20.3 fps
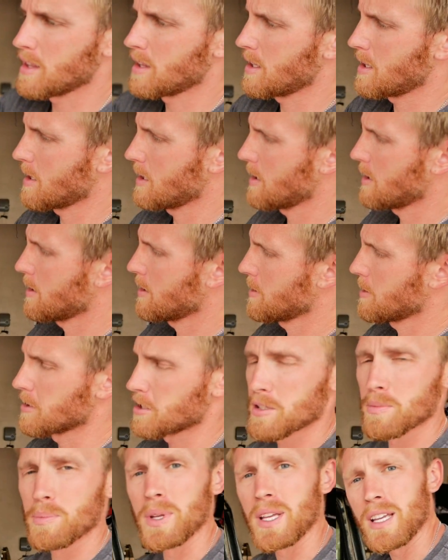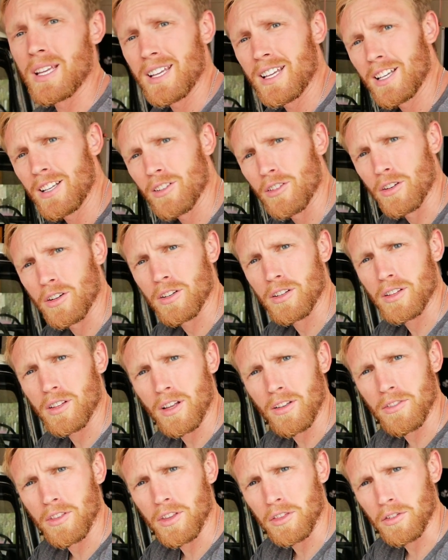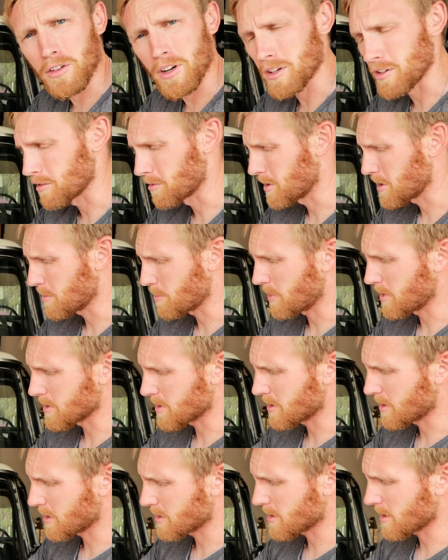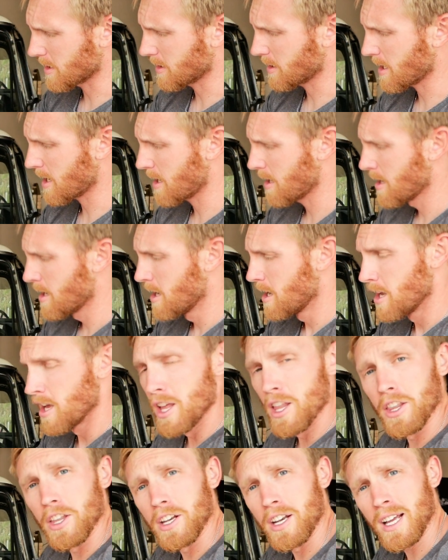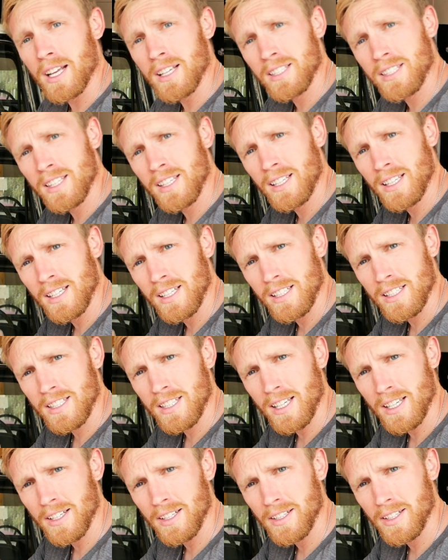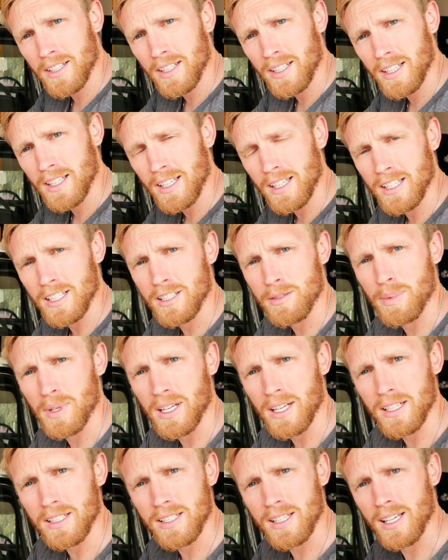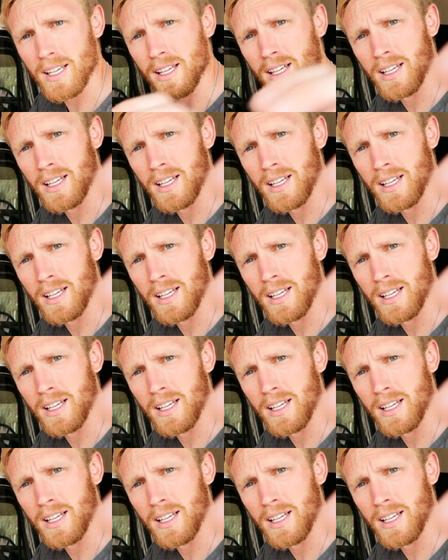the speed or of the throttle response and things like that. The nice thing is because